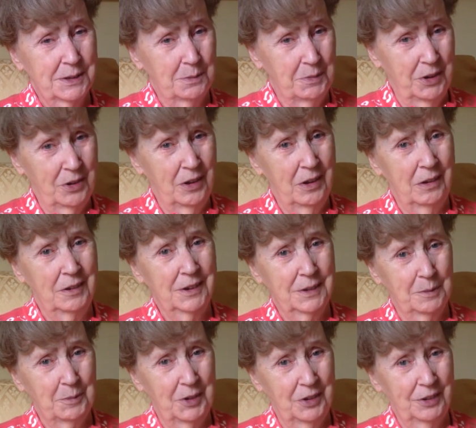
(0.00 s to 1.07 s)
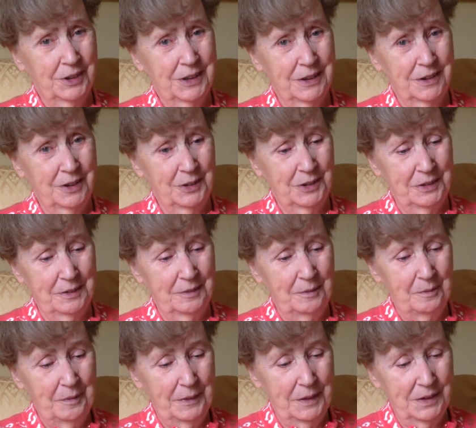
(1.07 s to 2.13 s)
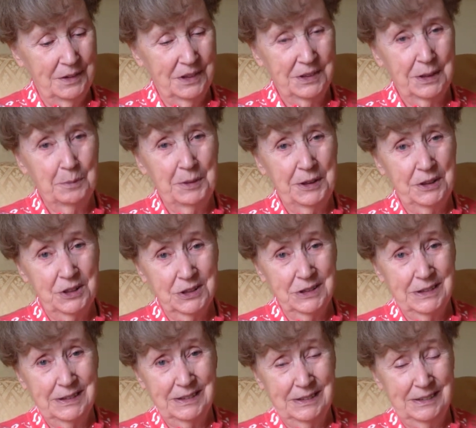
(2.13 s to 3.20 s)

small, small town, just beaches.